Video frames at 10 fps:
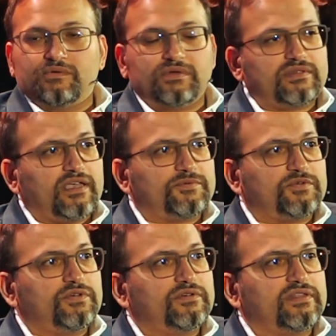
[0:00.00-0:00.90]
times
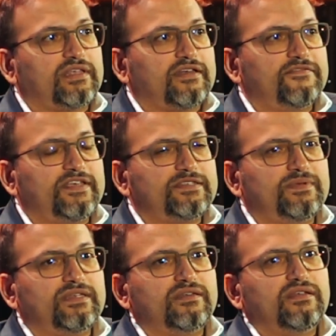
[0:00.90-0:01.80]
return on that
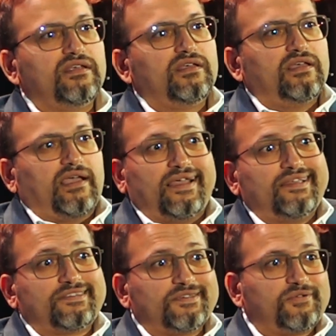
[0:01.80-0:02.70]
investment.
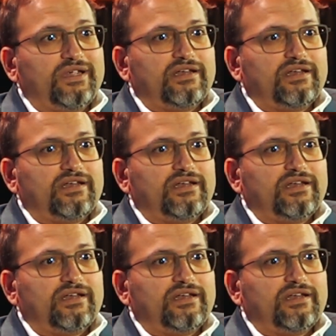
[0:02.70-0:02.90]
It's a great